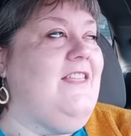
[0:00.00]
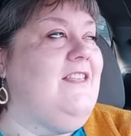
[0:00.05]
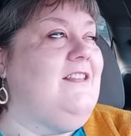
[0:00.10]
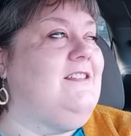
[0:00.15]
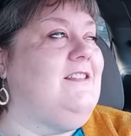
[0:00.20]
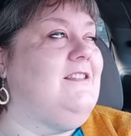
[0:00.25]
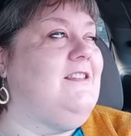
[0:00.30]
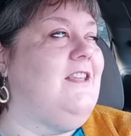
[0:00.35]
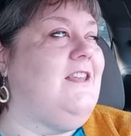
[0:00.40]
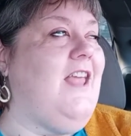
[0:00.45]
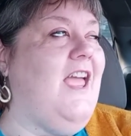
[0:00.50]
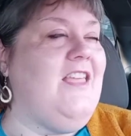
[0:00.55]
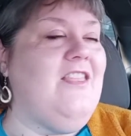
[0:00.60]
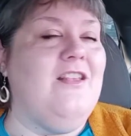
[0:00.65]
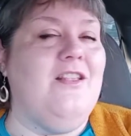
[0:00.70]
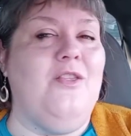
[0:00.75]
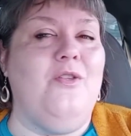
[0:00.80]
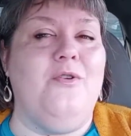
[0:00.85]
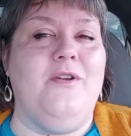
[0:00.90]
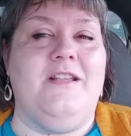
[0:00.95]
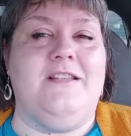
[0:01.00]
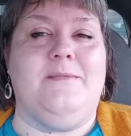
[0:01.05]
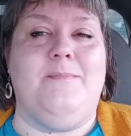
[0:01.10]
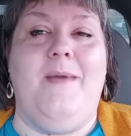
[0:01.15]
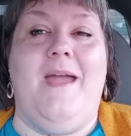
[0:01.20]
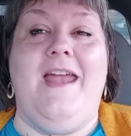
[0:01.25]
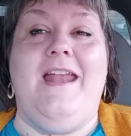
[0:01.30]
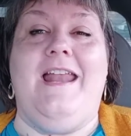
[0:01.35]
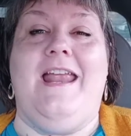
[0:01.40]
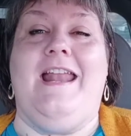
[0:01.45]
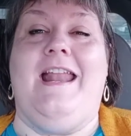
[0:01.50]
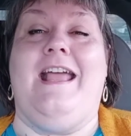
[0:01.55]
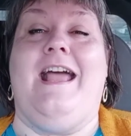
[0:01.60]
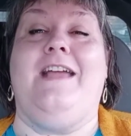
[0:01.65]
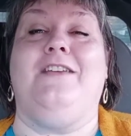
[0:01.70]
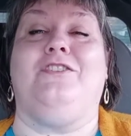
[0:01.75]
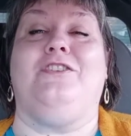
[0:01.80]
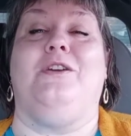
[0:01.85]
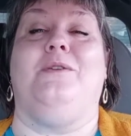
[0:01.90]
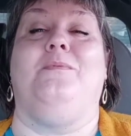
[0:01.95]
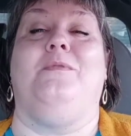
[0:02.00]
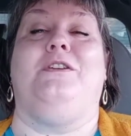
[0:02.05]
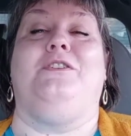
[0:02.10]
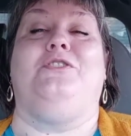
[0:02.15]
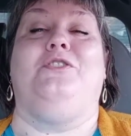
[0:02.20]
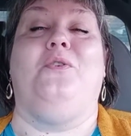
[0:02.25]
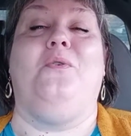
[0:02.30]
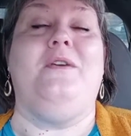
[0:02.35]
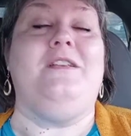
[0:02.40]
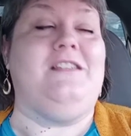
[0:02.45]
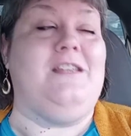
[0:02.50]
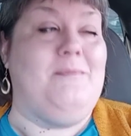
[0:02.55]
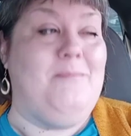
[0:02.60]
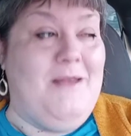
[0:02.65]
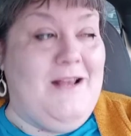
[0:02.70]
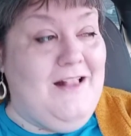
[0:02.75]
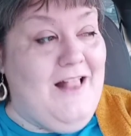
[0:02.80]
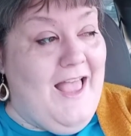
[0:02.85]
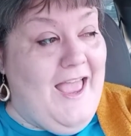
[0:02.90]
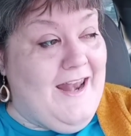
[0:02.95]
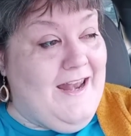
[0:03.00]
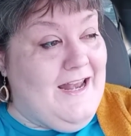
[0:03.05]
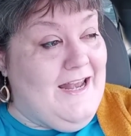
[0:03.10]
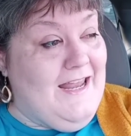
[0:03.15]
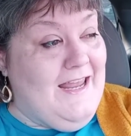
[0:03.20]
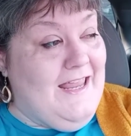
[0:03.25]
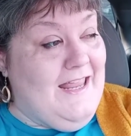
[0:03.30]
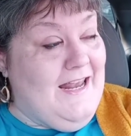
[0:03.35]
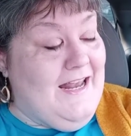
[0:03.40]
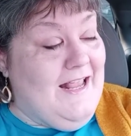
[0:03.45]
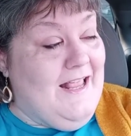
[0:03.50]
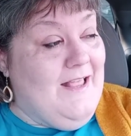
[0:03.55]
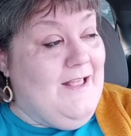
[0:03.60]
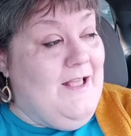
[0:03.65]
This is the day that the Lord has made, and I shall rejoice and be glad in it.